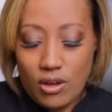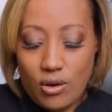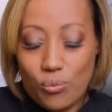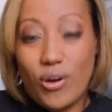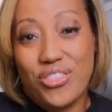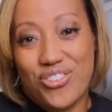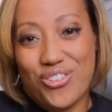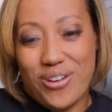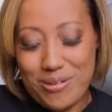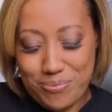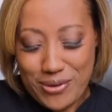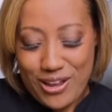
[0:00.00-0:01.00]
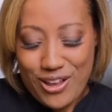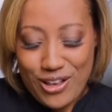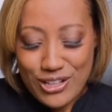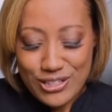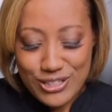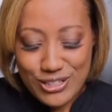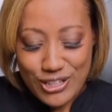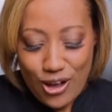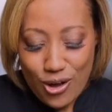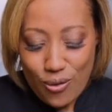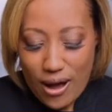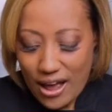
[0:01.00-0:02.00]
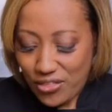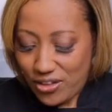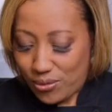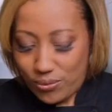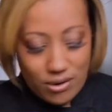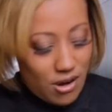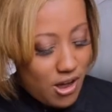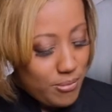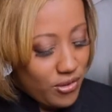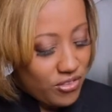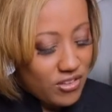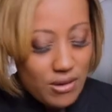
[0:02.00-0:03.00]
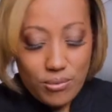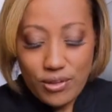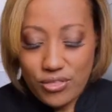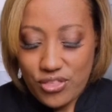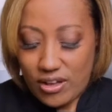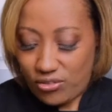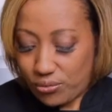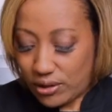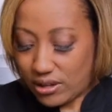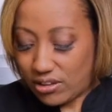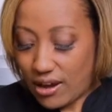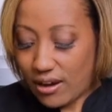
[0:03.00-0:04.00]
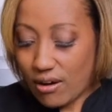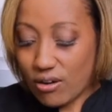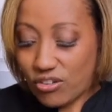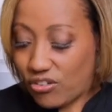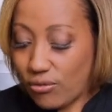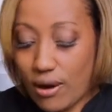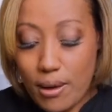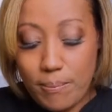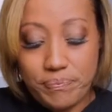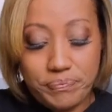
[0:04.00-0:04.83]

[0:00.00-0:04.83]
with shrimp. So I think we are almost done with this. We're going to take our shrimp